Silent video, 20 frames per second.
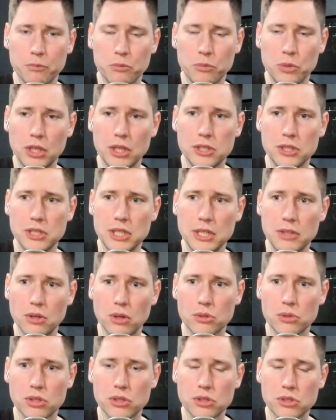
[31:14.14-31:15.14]
we could see
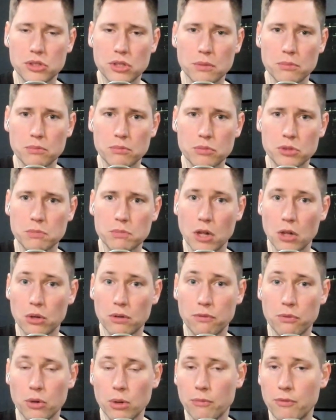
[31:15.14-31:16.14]
those in some
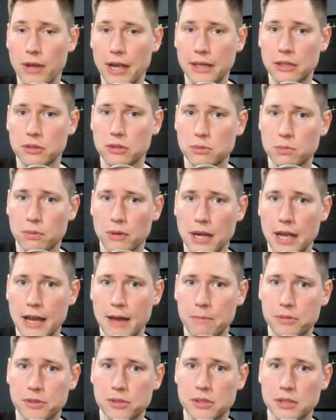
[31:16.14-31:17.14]
smaller form factors
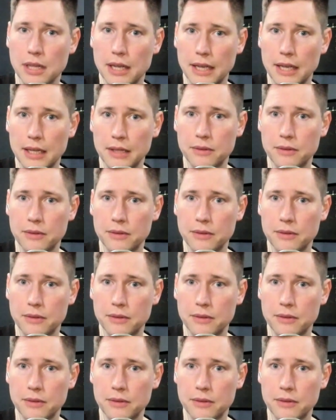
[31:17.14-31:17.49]
perhaps, mm-hmm.